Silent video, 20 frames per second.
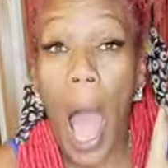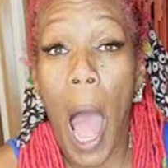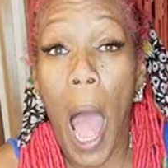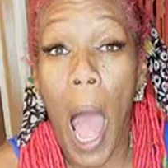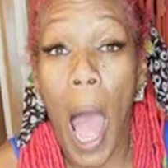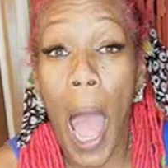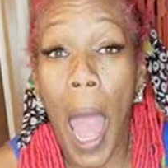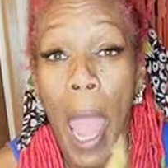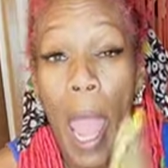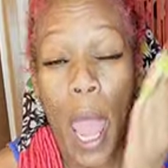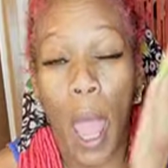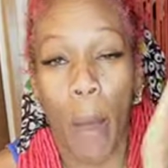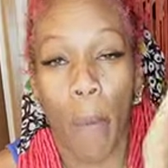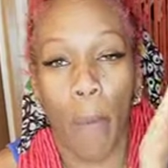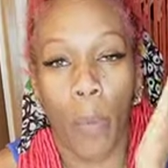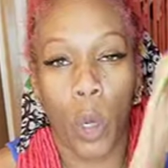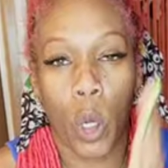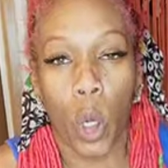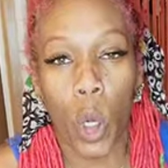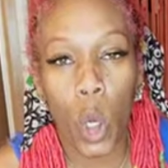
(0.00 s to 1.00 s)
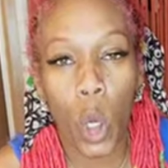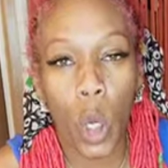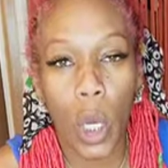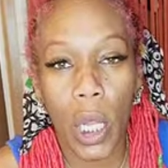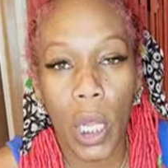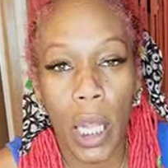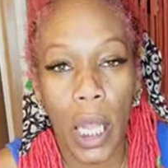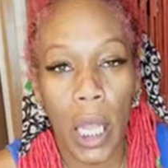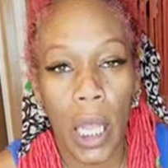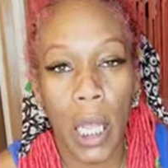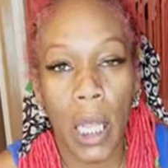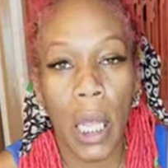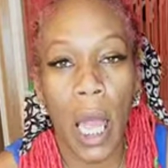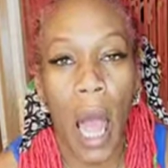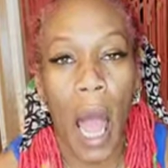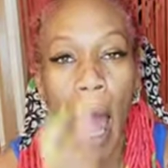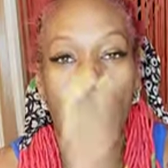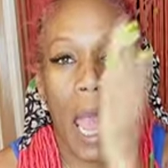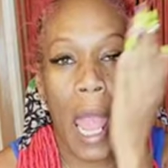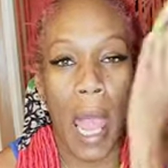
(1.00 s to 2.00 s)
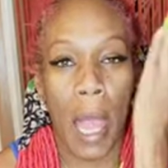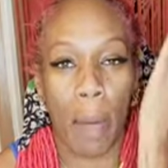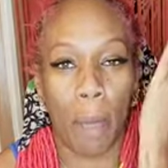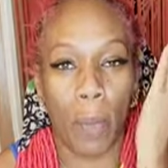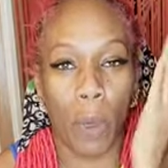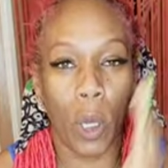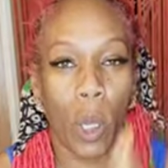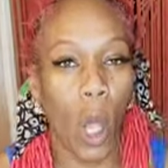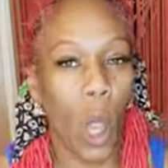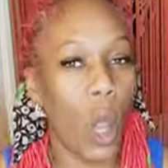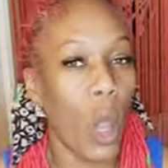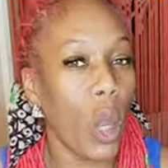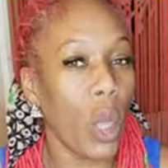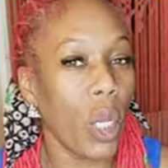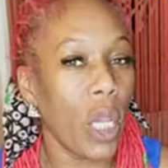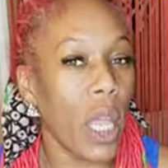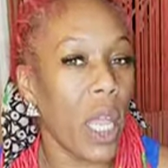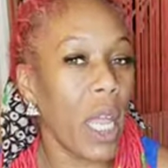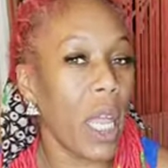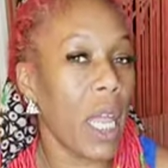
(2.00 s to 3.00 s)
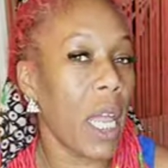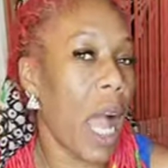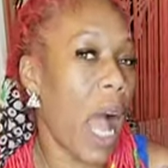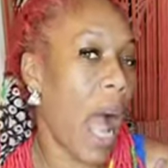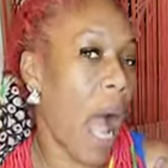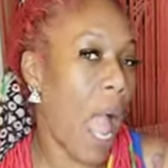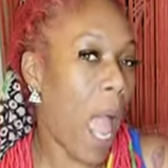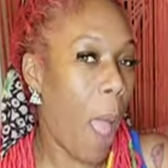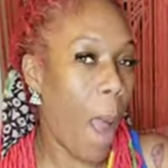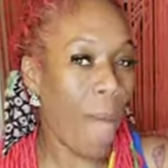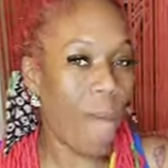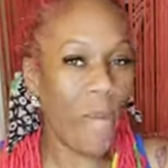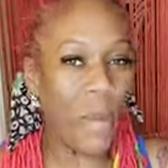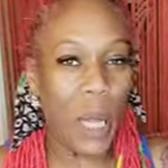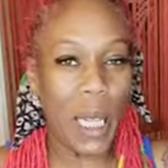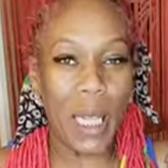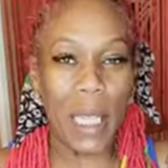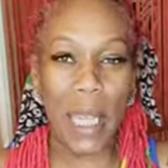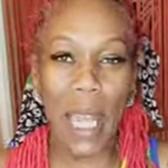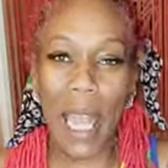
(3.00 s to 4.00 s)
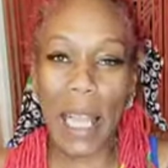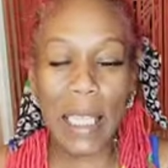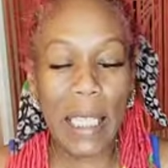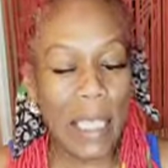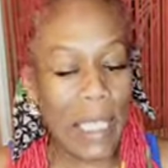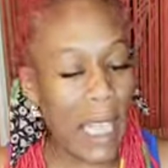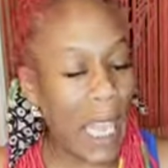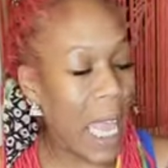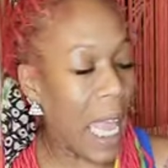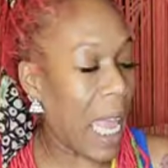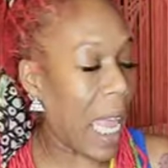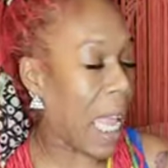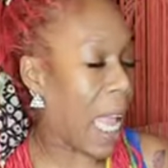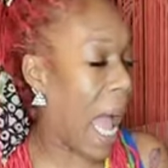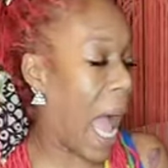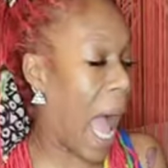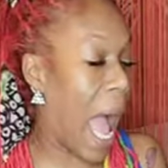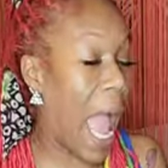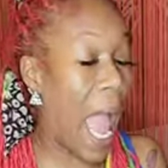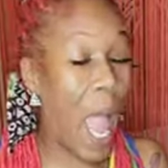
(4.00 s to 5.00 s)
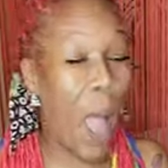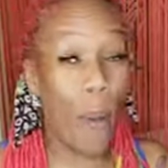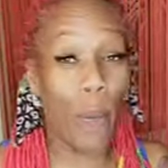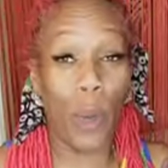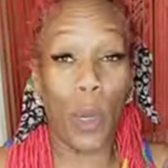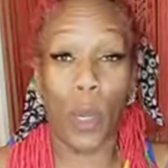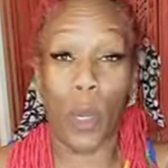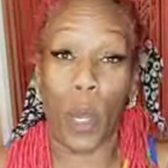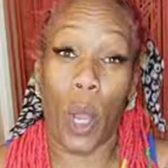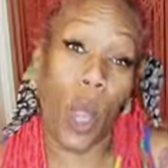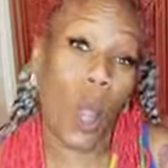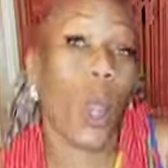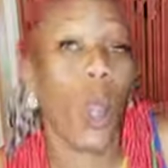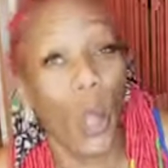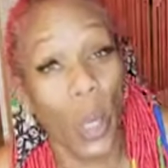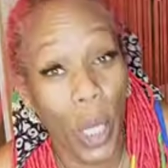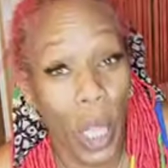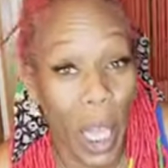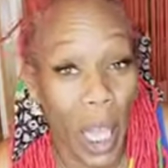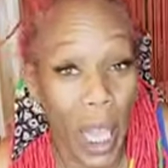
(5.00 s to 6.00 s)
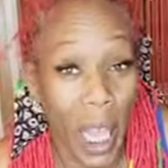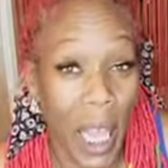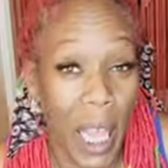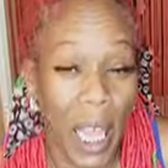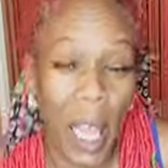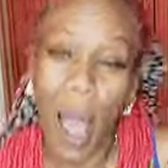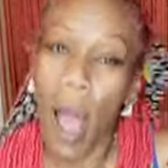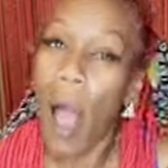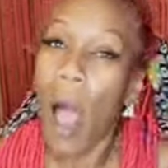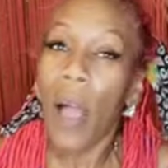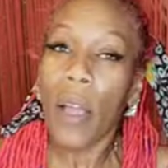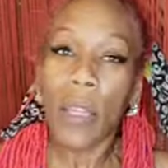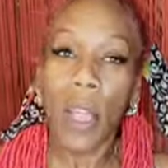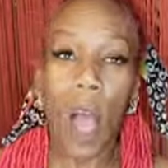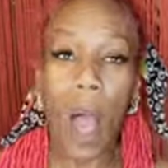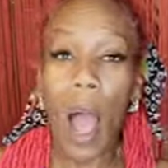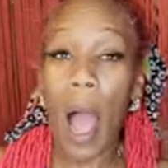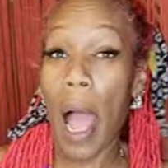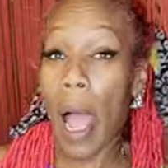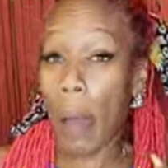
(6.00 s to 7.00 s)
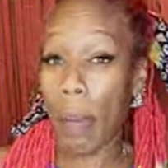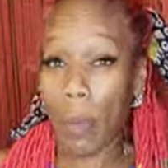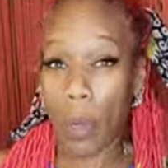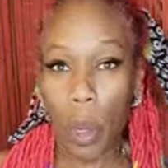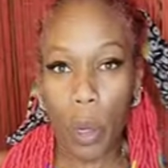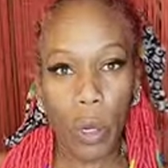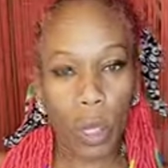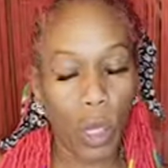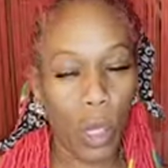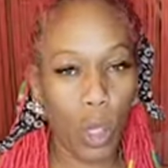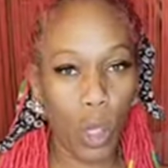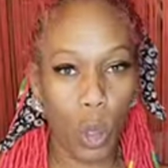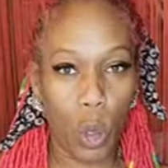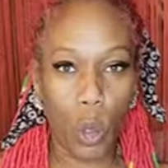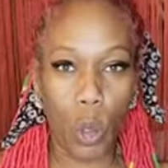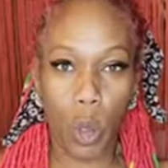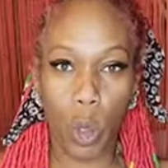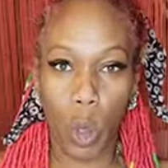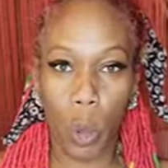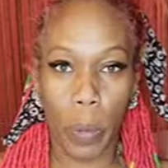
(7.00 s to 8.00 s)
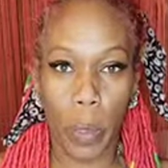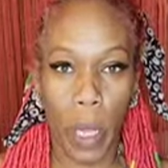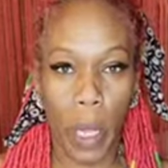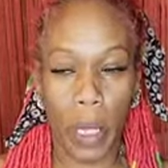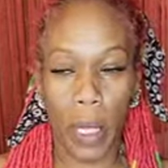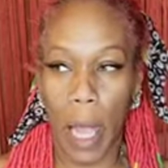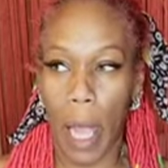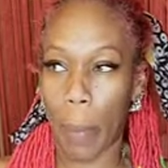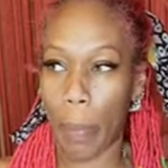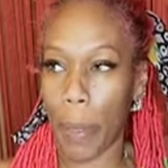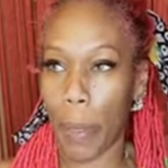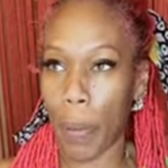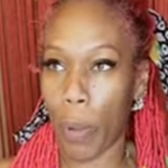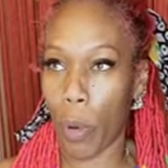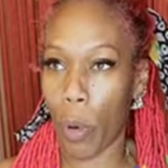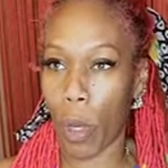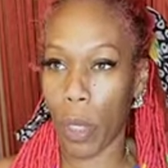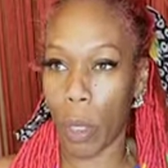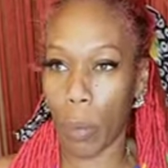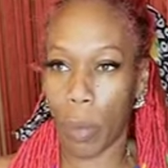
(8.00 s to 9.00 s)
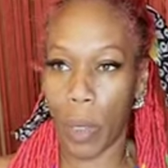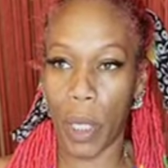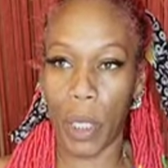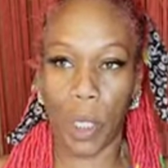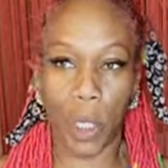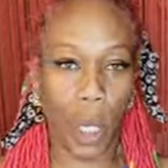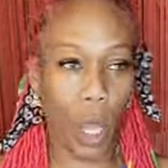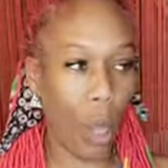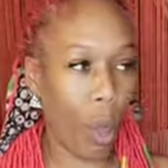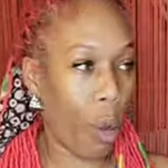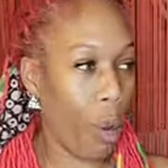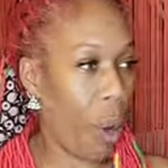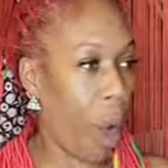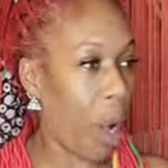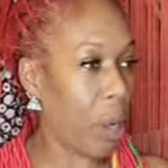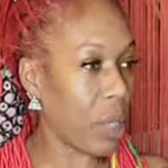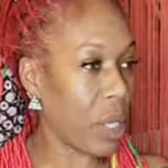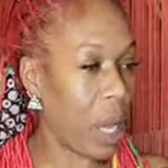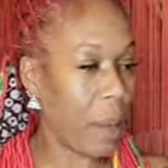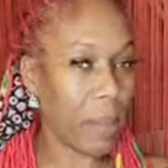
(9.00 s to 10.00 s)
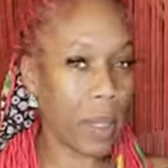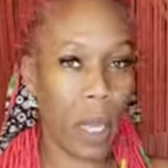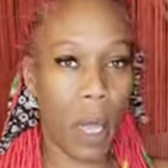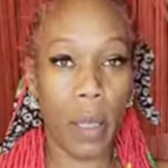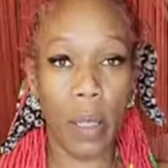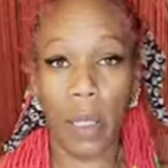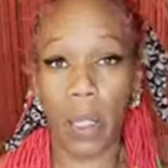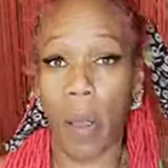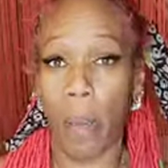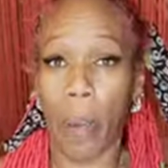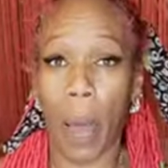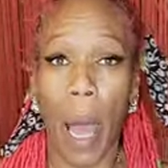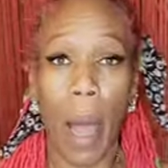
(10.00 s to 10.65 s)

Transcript: I am Googling. I am learning. I am finessing. I am learning. Y'all, I am learning this YouTube thing. Now people going to VGO, all types of other stuff.